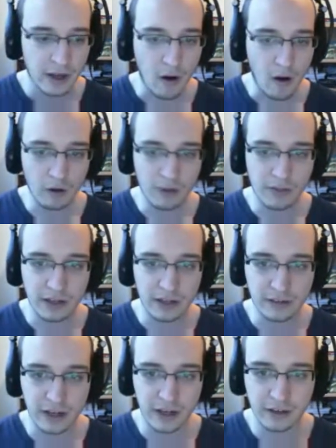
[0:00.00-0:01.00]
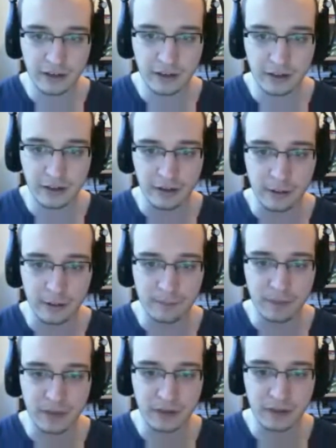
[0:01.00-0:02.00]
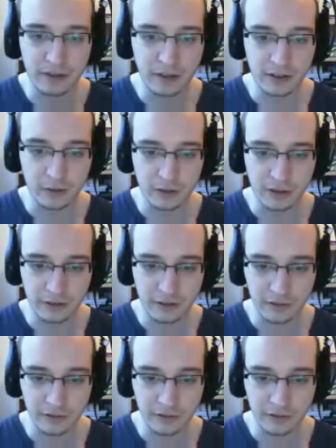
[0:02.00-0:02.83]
All of that said, you can still do this.